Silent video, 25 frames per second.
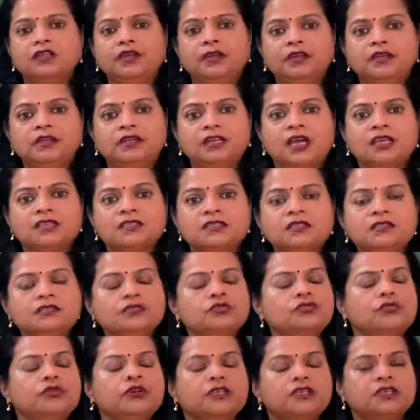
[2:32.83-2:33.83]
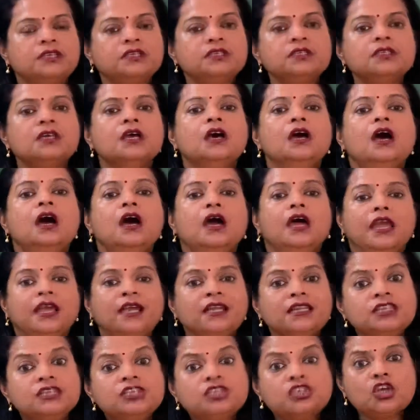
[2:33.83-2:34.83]
it doesn't, so it is
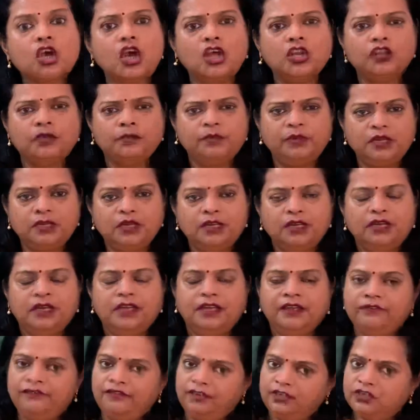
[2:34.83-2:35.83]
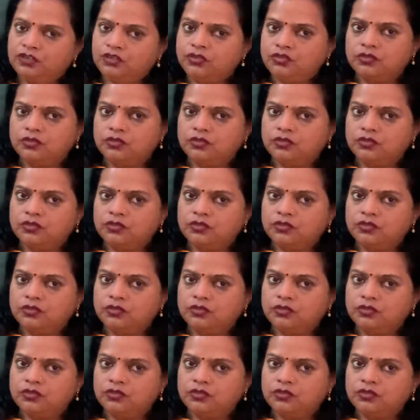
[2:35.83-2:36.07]
insoluble. If it